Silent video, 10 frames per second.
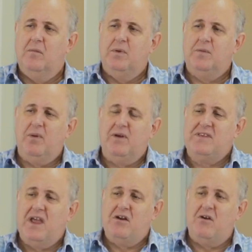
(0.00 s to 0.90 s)
But
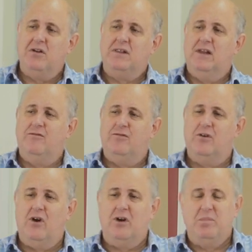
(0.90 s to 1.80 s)
Pastor, I can't live for
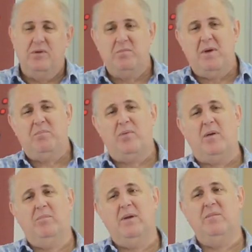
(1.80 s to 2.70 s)
God because my
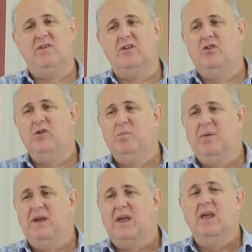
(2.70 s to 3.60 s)
problems are too
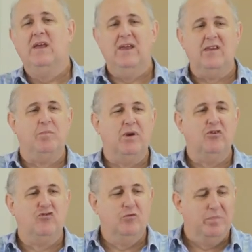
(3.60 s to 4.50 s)
big. Yes,
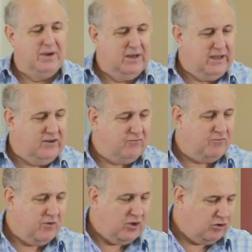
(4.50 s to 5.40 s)
because you
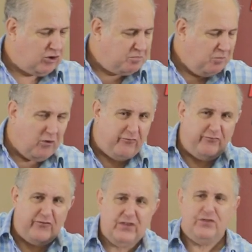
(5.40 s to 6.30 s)
believe, you got more
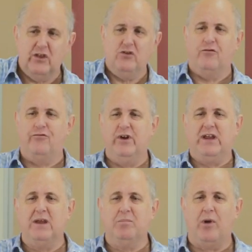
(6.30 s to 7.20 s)
faith in your
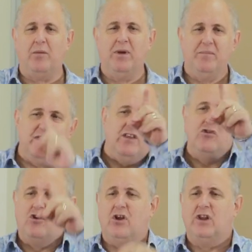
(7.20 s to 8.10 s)
freaking problems than you
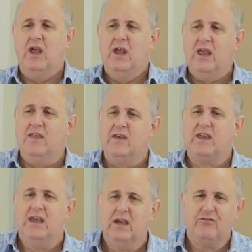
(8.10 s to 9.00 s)
got in the
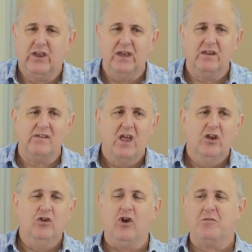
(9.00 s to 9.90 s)
King of Kings.
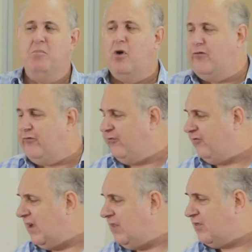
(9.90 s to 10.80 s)
You got more
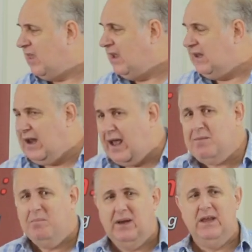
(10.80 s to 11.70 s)
faith in
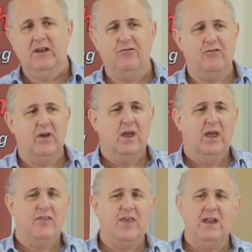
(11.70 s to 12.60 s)
unbelief
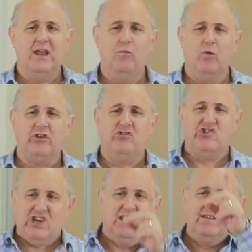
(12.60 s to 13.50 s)
than in what
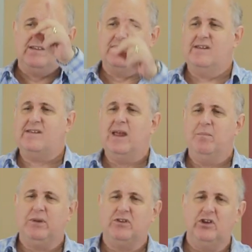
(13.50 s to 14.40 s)
Jesus is
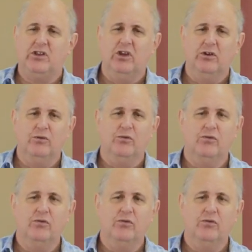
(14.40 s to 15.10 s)
able to do.